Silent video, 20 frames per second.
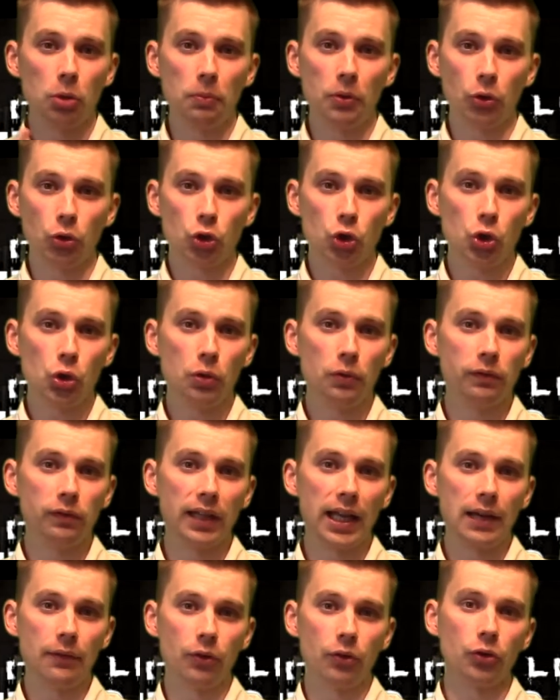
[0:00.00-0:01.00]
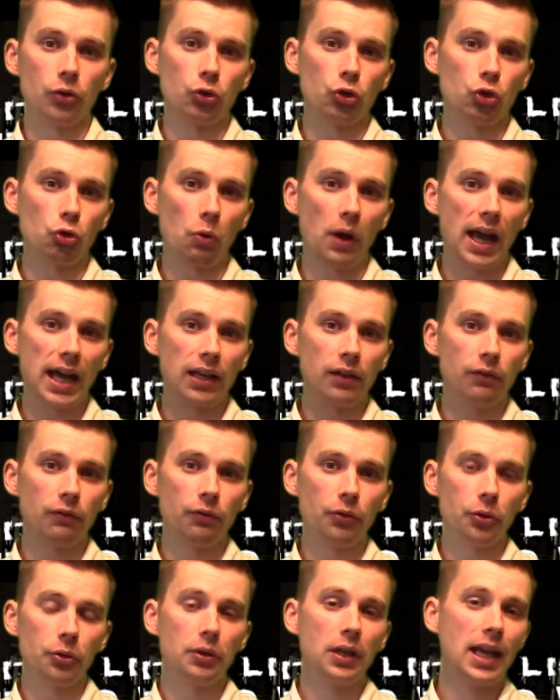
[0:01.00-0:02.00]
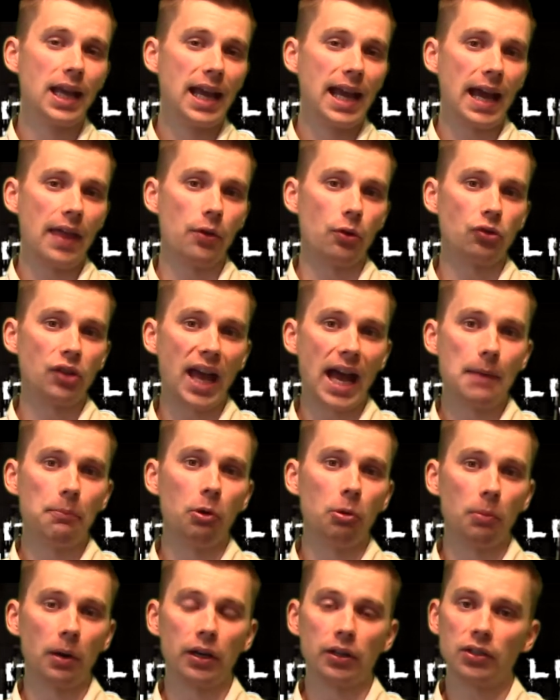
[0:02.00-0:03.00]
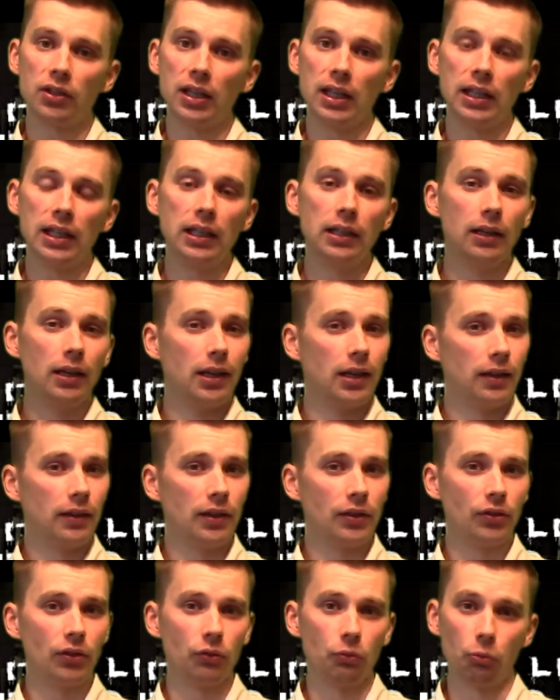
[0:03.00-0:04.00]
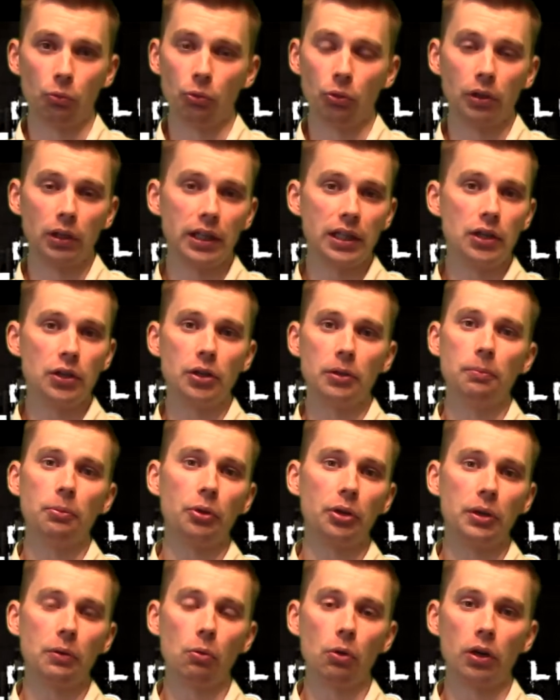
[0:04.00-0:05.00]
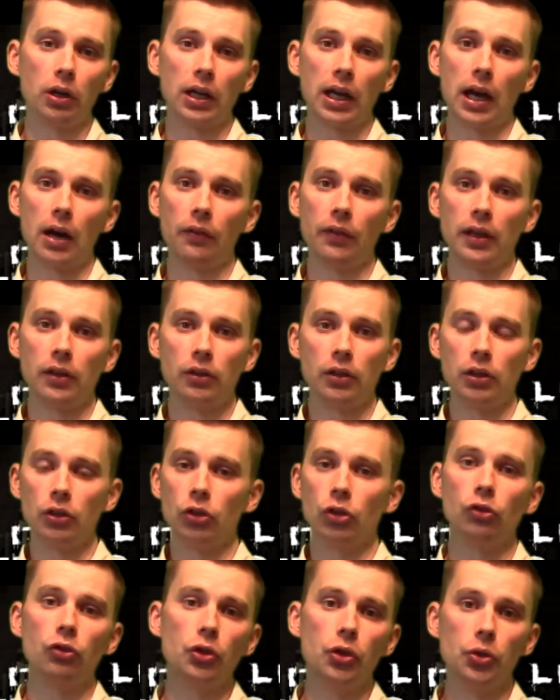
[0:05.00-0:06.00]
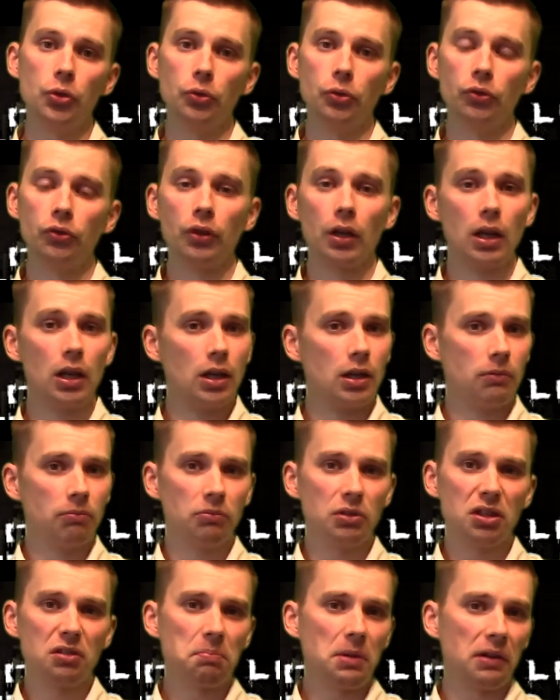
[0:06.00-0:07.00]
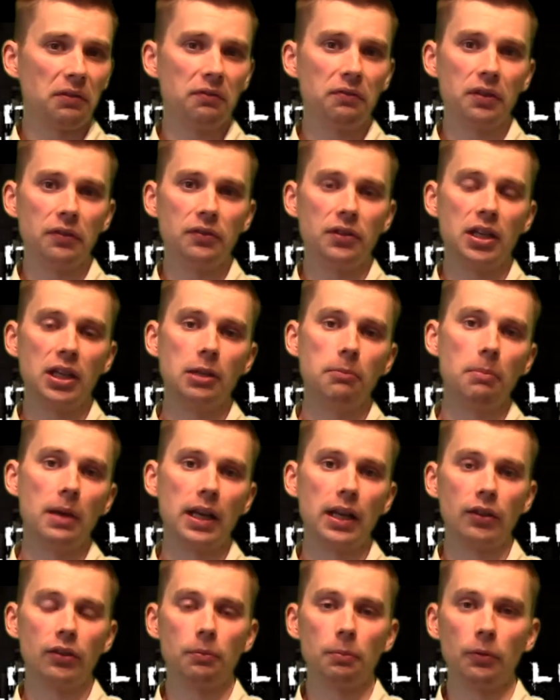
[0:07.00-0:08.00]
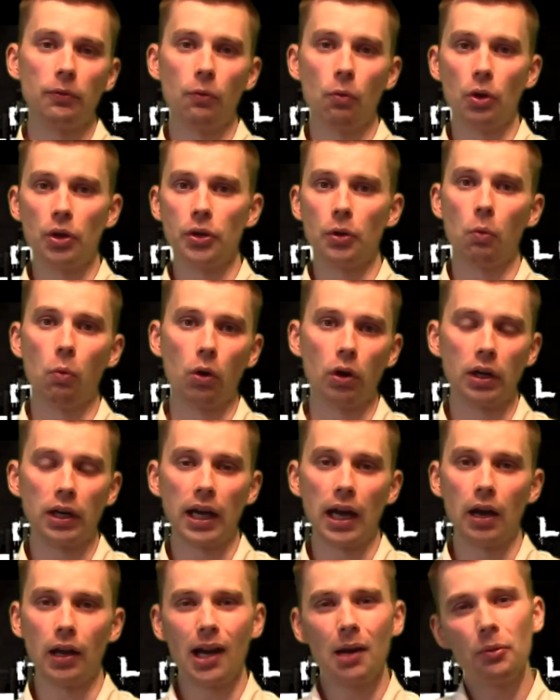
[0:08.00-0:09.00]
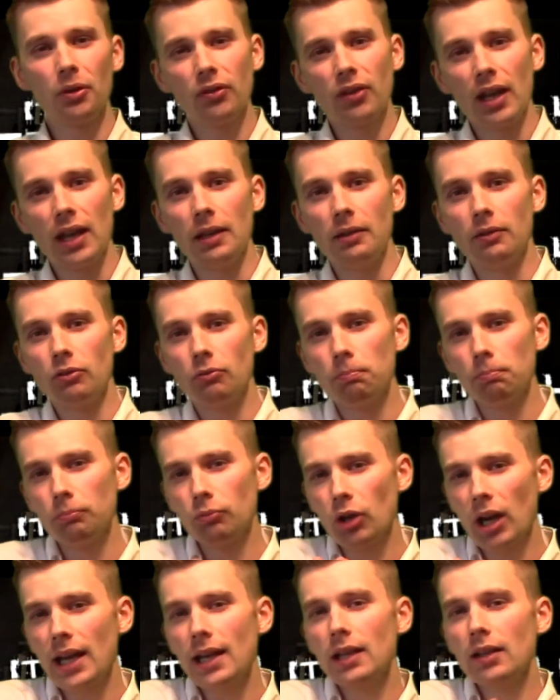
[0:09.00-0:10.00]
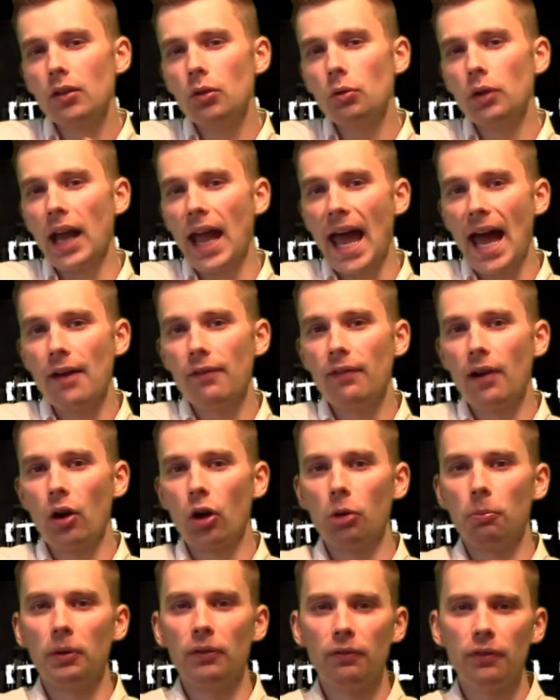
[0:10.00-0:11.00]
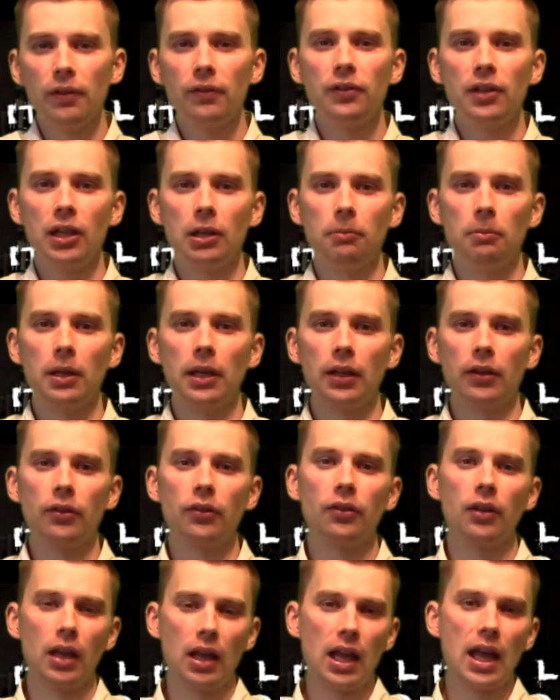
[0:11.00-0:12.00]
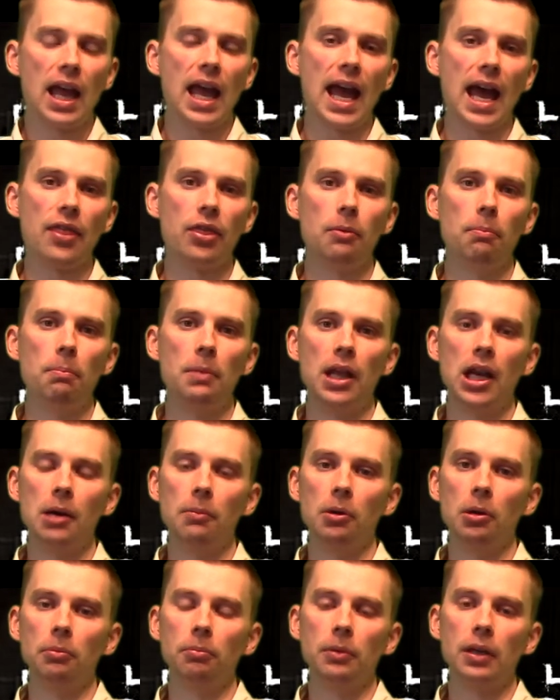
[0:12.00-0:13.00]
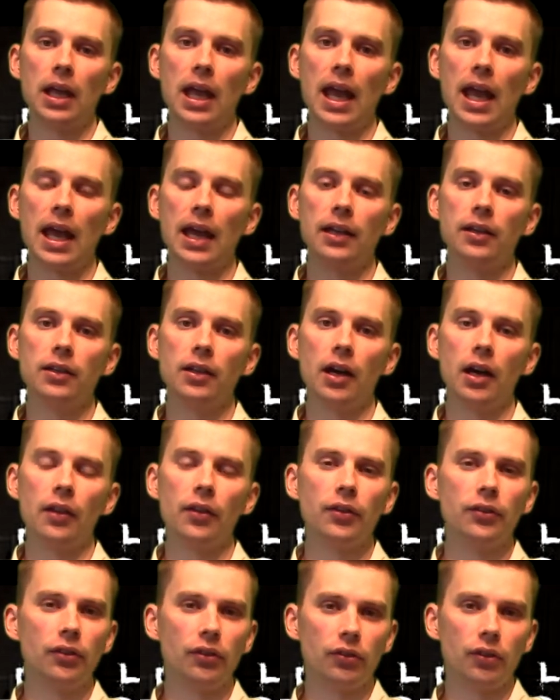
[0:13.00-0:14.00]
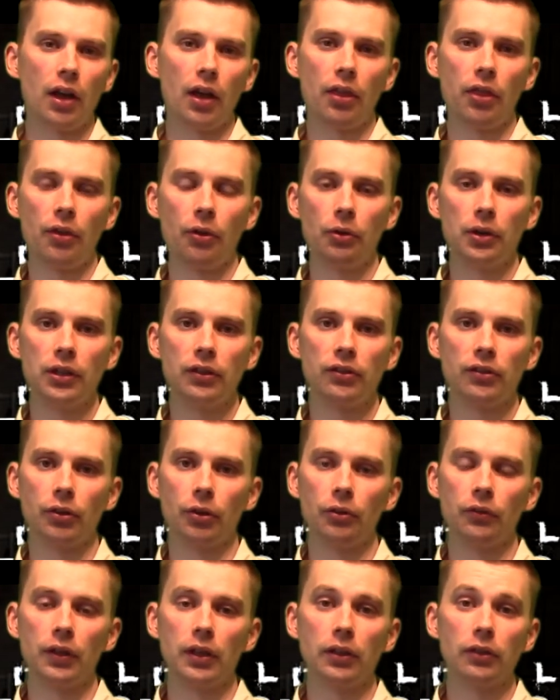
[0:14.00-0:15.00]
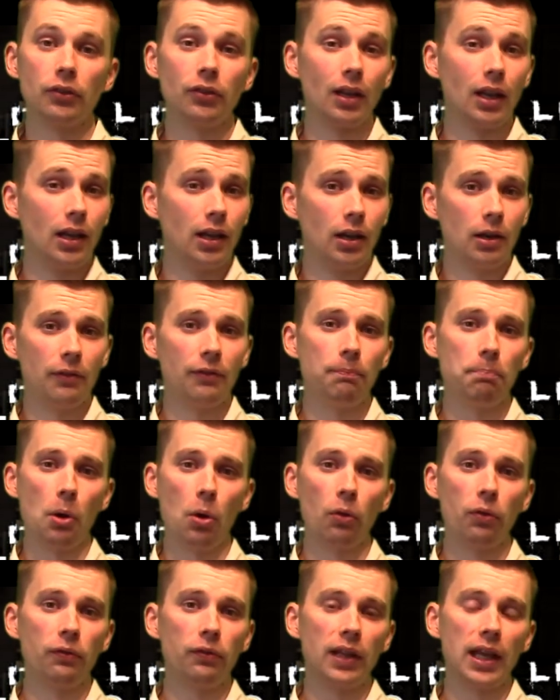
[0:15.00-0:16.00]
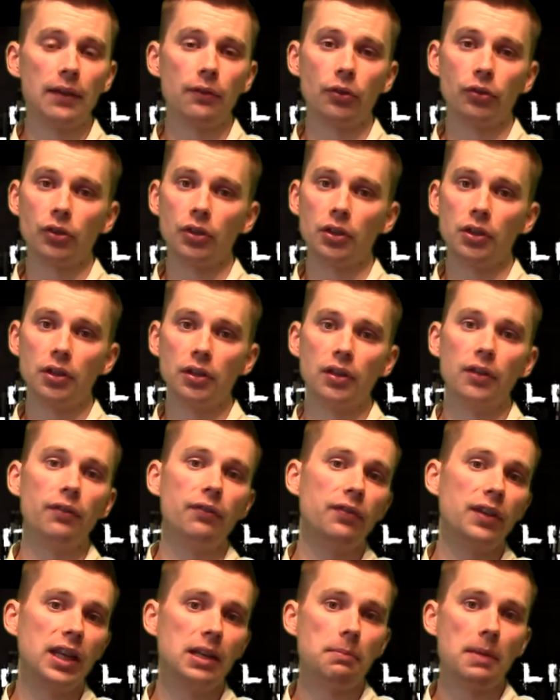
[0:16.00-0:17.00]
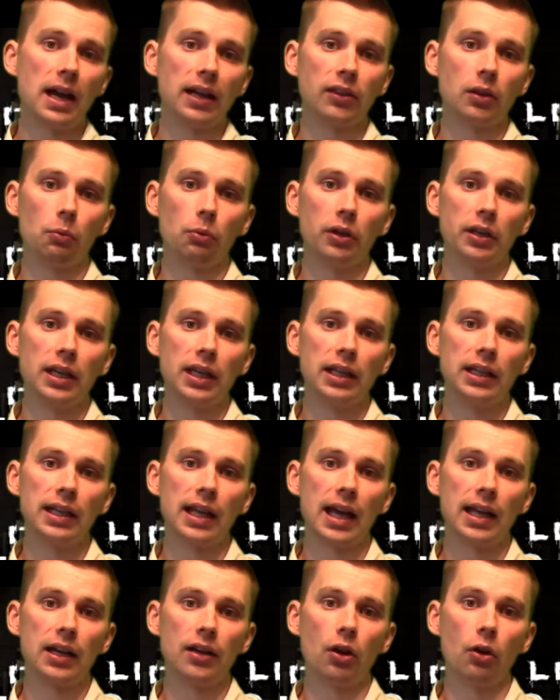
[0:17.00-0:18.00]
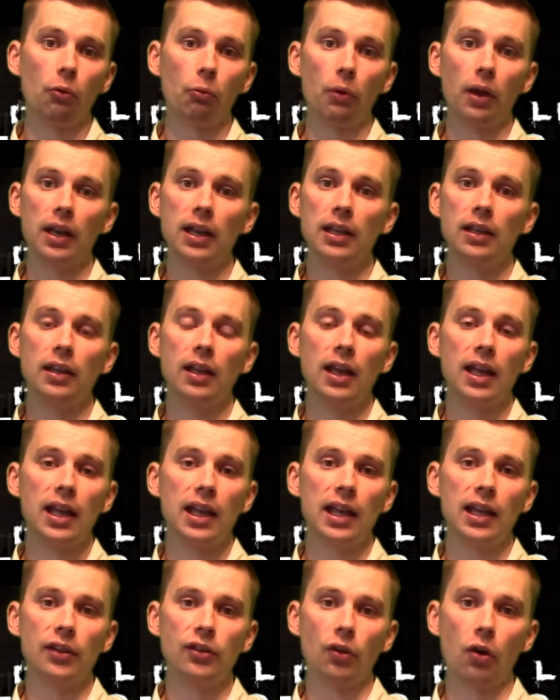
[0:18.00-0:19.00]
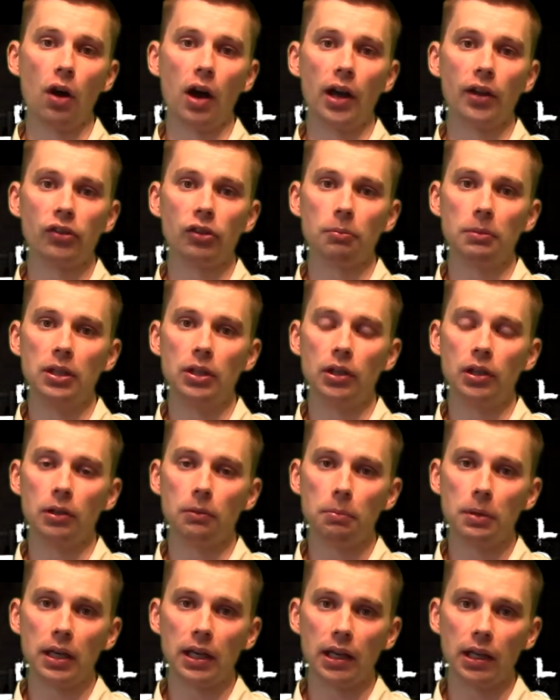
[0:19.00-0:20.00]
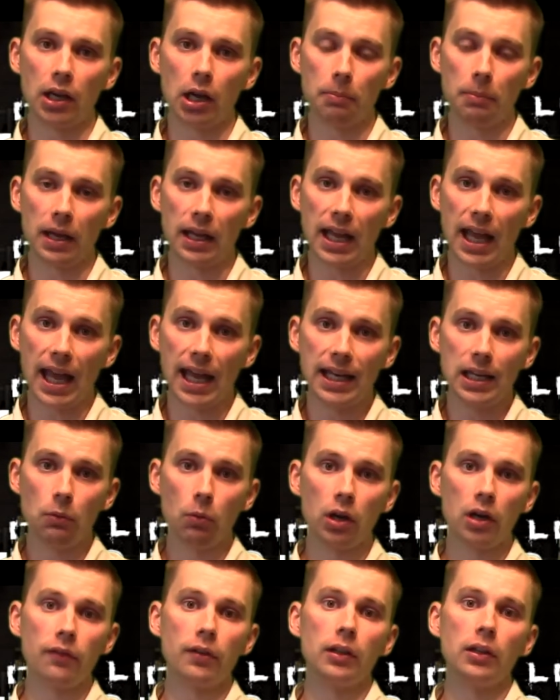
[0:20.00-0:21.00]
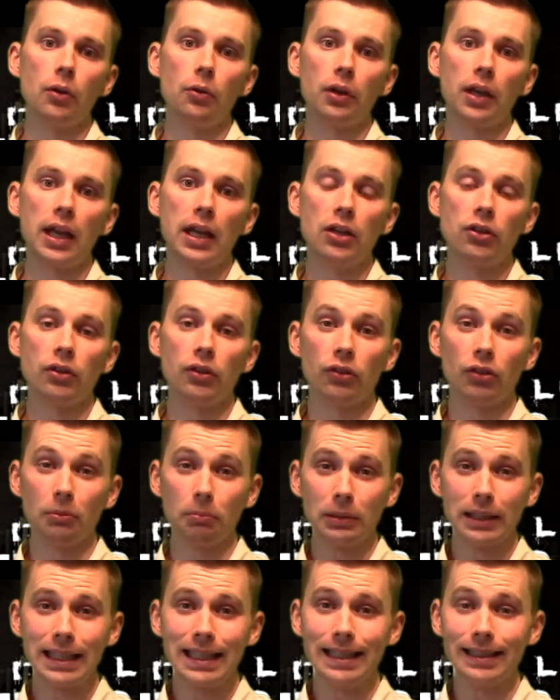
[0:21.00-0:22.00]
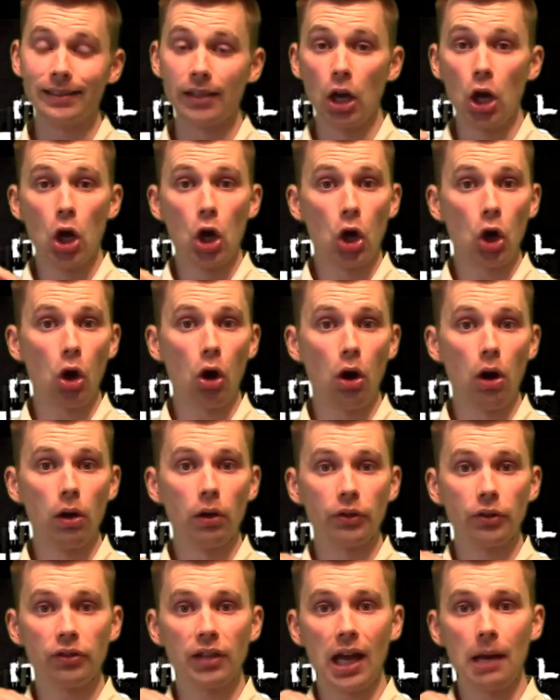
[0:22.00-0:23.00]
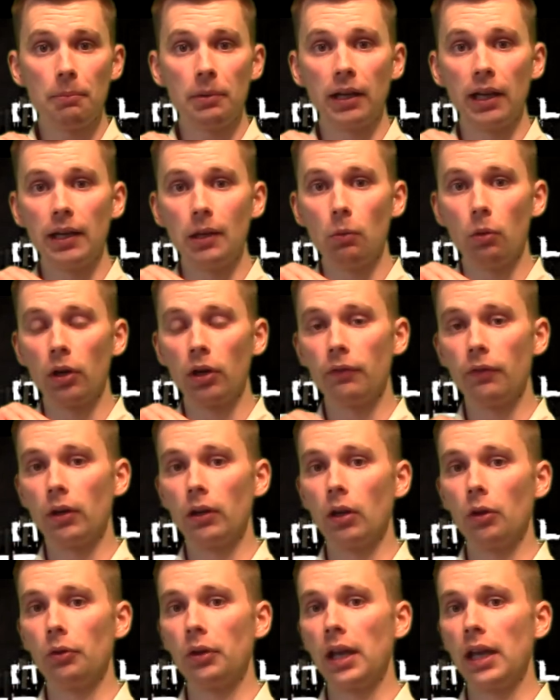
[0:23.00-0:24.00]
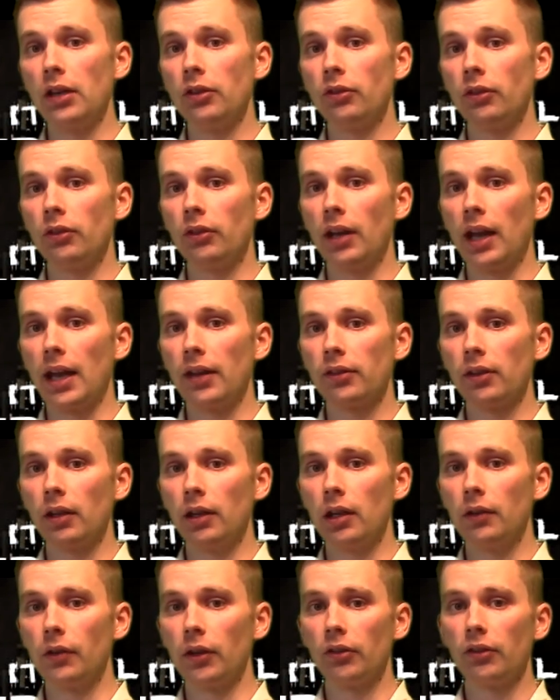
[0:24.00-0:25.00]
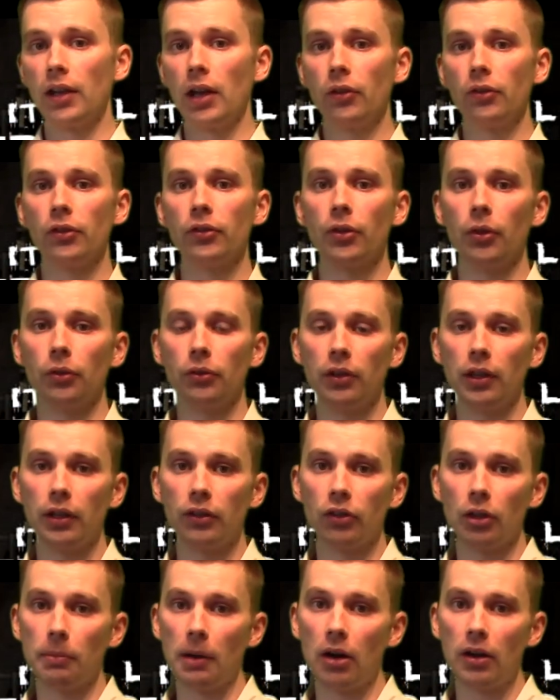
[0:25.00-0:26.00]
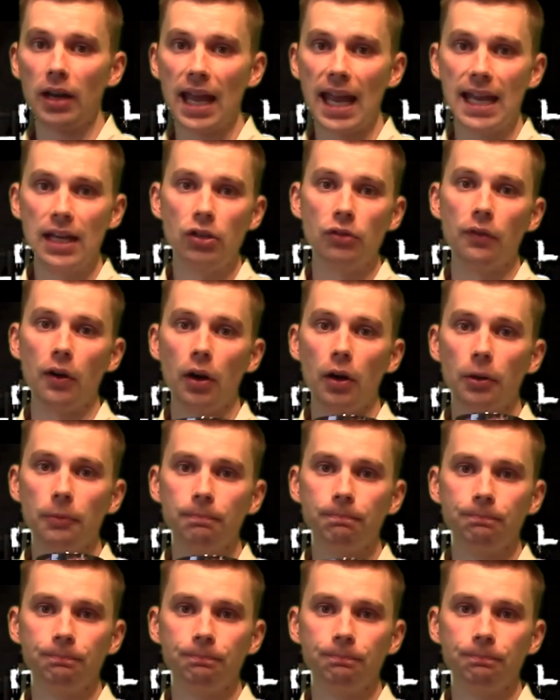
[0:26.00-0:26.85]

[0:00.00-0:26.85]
There's 2 flavors, there's dragon fruit and there's apple martini. This is really good pre-workout that you could just use just about 15 minutes before your workout. I would say trying to do it a half hour, but 15 minutes at the minimum. And this is 30 servings. Both flavors are good. The feedback that we're getting on it already is awesome, and you can pick it up at any one of our locations. And please call or stop in any one of our locations and ask any of our sales associates about H-Vol.